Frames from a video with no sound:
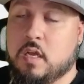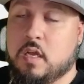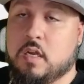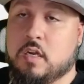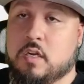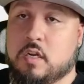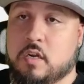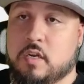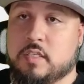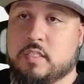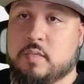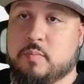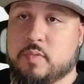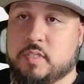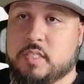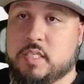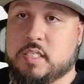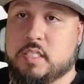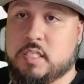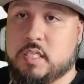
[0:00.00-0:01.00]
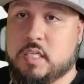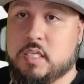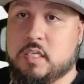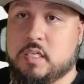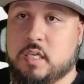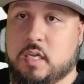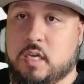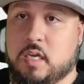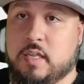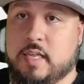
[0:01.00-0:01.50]
Currency
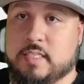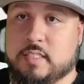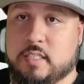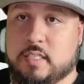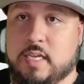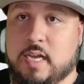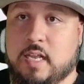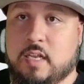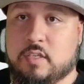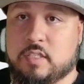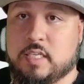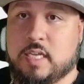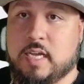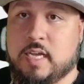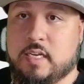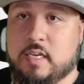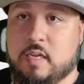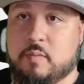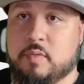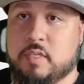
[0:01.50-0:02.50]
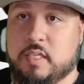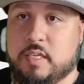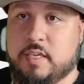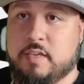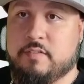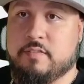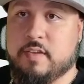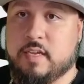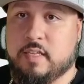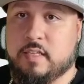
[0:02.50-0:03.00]
position, that's the $sign, I
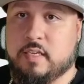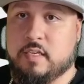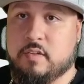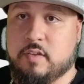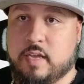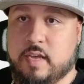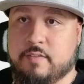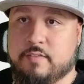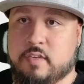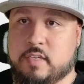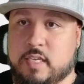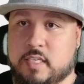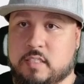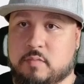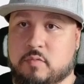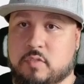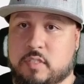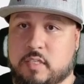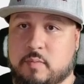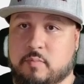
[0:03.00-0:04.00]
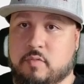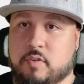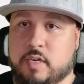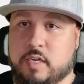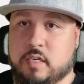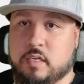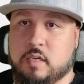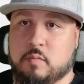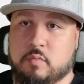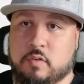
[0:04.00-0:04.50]
believe. And then you have your decimal
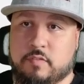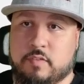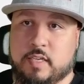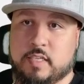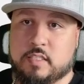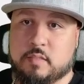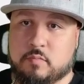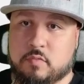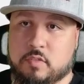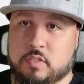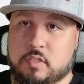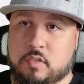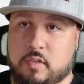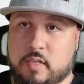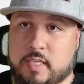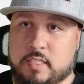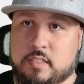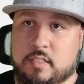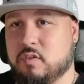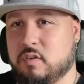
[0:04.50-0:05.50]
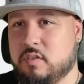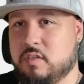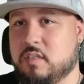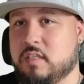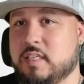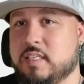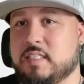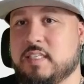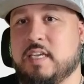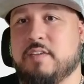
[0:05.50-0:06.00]
separator, number of decimals, and all that stuff. You
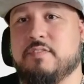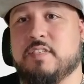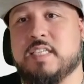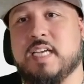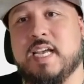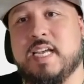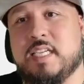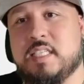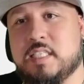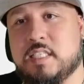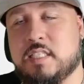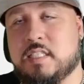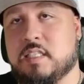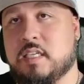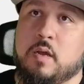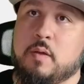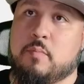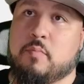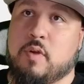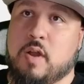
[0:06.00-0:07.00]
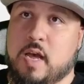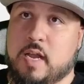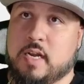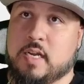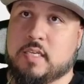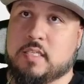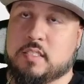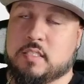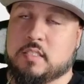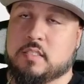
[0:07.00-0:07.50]
click Save Changes.
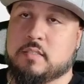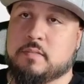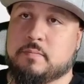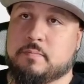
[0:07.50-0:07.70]
Products.